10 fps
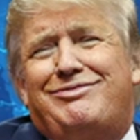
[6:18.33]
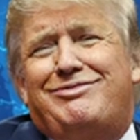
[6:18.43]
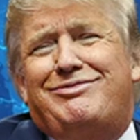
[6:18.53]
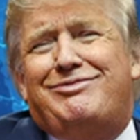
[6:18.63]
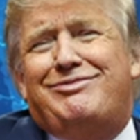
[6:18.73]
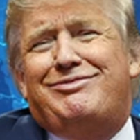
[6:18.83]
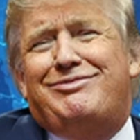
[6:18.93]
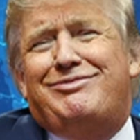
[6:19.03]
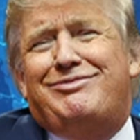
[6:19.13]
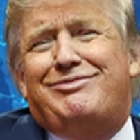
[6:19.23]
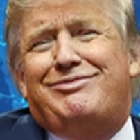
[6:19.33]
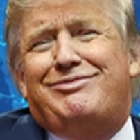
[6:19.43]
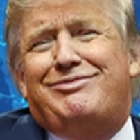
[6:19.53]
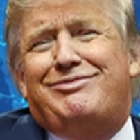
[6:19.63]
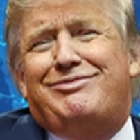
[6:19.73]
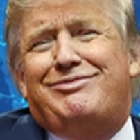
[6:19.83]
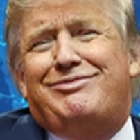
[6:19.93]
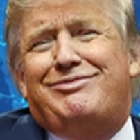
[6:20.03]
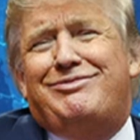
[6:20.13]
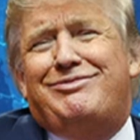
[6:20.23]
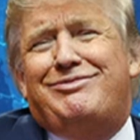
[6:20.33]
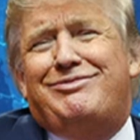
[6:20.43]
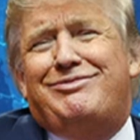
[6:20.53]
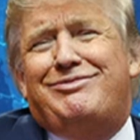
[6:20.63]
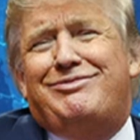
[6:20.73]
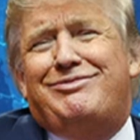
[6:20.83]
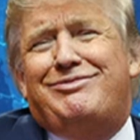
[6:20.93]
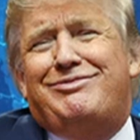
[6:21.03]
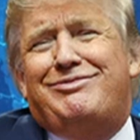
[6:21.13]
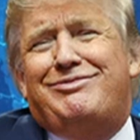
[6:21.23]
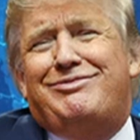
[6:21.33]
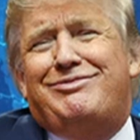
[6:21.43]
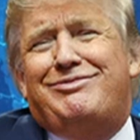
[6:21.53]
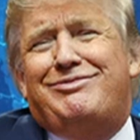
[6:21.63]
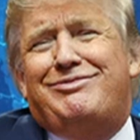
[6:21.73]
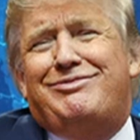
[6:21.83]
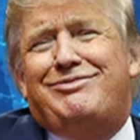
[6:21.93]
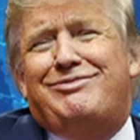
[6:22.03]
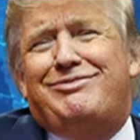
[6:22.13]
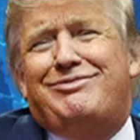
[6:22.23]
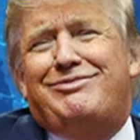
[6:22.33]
No words are spoken by the person on screen.